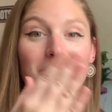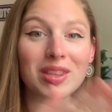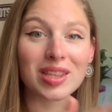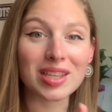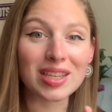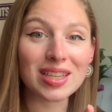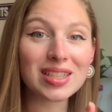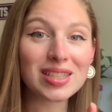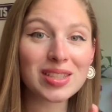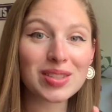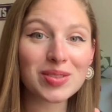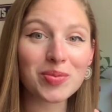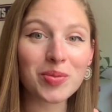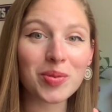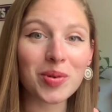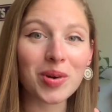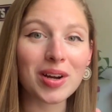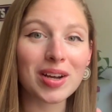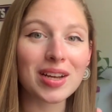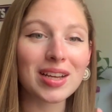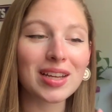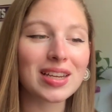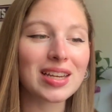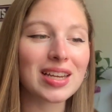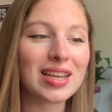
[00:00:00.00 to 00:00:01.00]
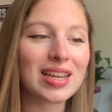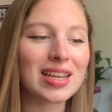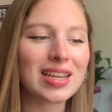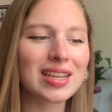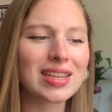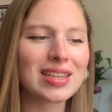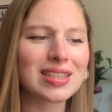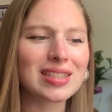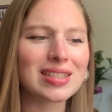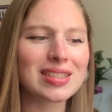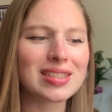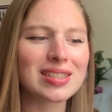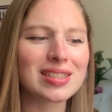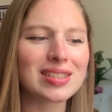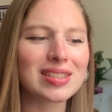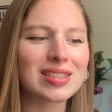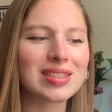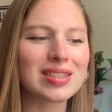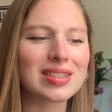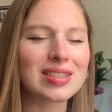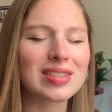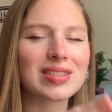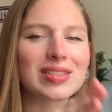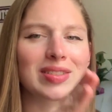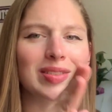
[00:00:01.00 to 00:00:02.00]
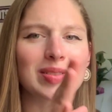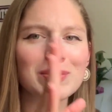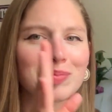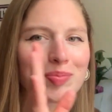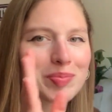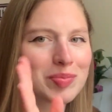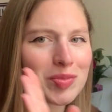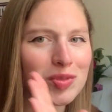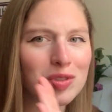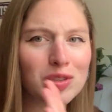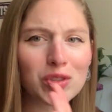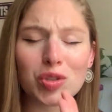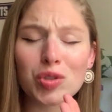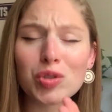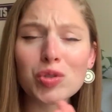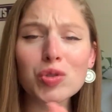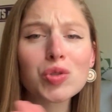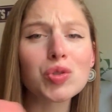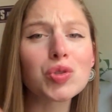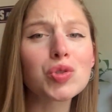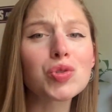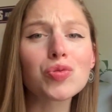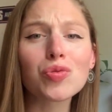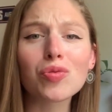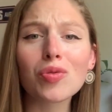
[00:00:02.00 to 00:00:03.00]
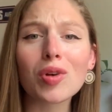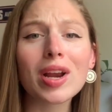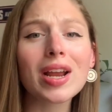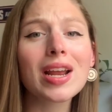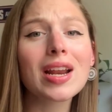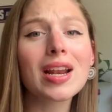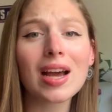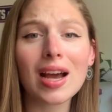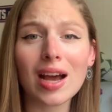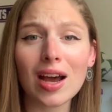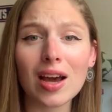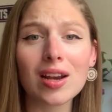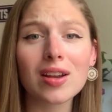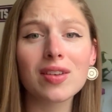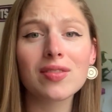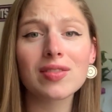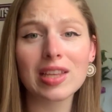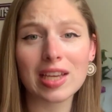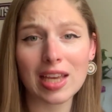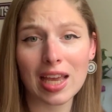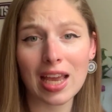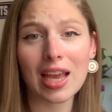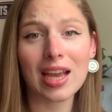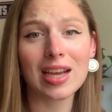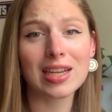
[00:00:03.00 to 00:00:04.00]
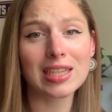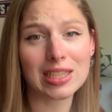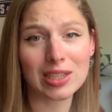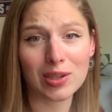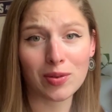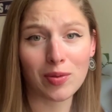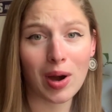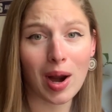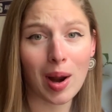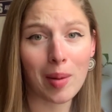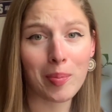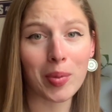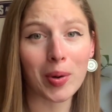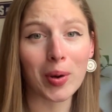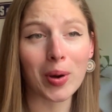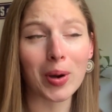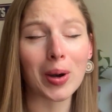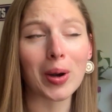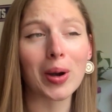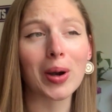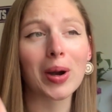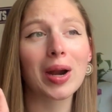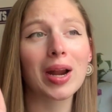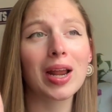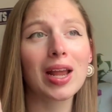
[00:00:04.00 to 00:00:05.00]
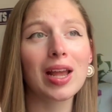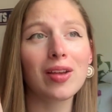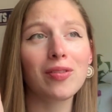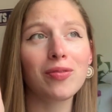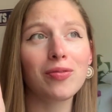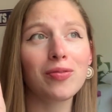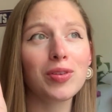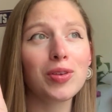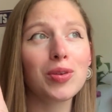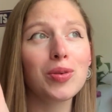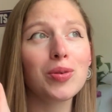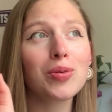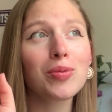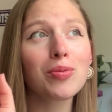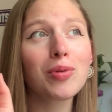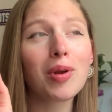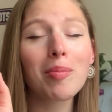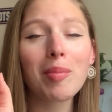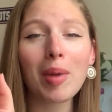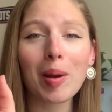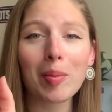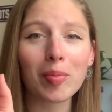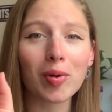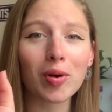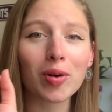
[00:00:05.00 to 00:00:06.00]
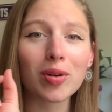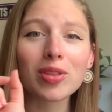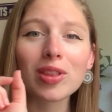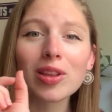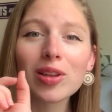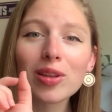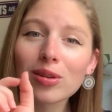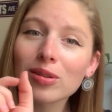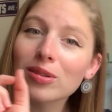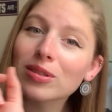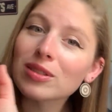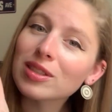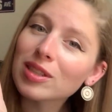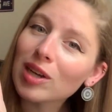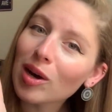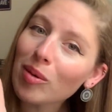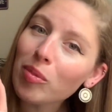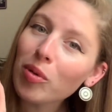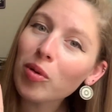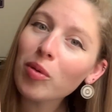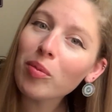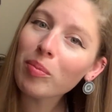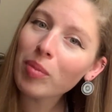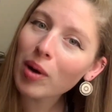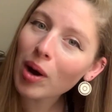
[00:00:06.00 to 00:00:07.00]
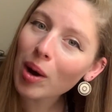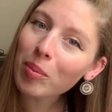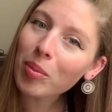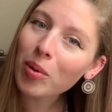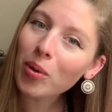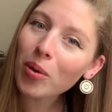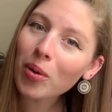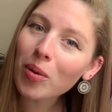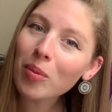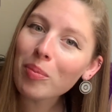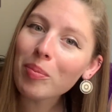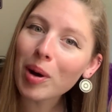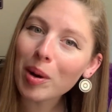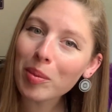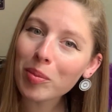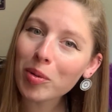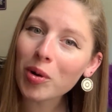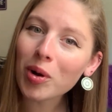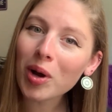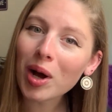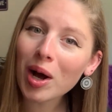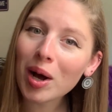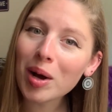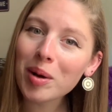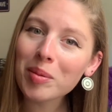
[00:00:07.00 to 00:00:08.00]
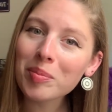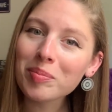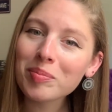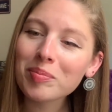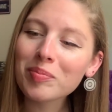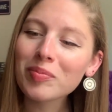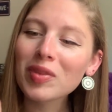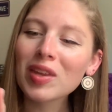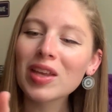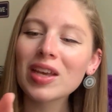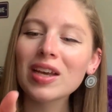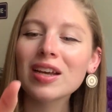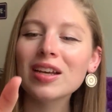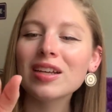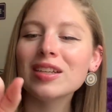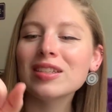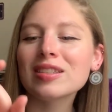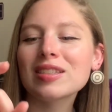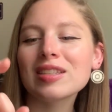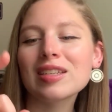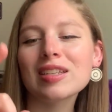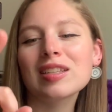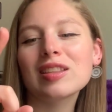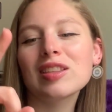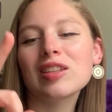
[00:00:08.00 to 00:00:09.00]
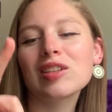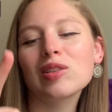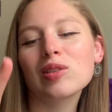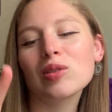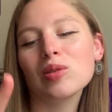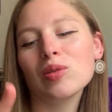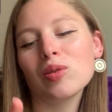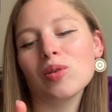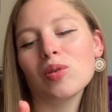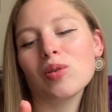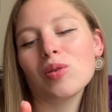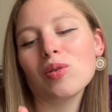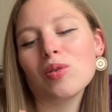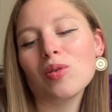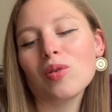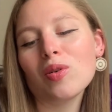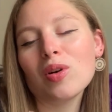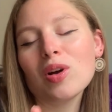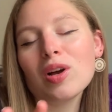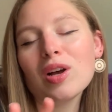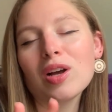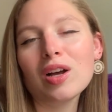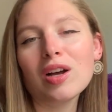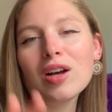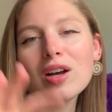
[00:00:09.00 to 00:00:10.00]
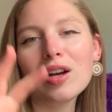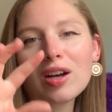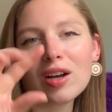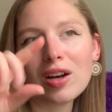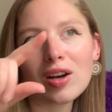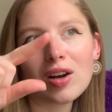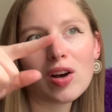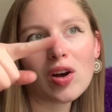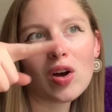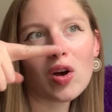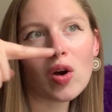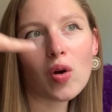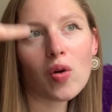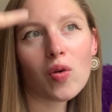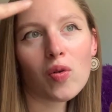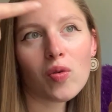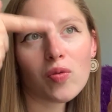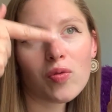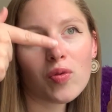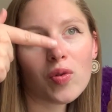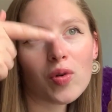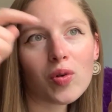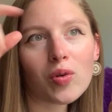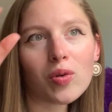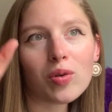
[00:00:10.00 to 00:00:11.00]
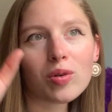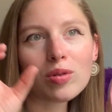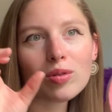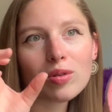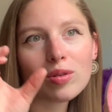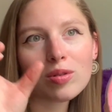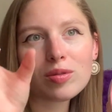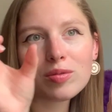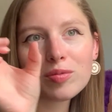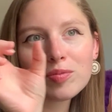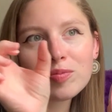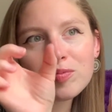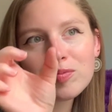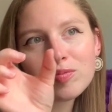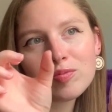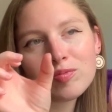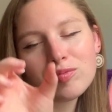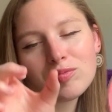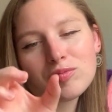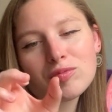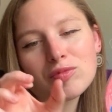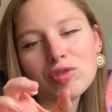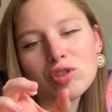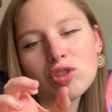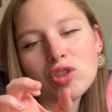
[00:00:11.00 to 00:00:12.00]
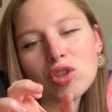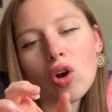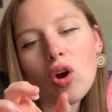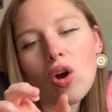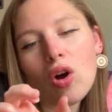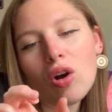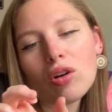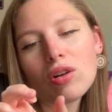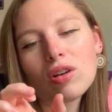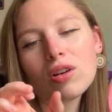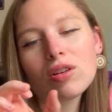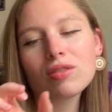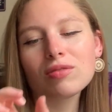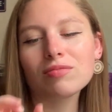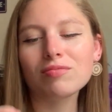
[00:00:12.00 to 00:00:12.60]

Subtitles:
this one is straight out of the candy wrapper. If you remember the little double bubble bubblegum, it's like the little oval chunk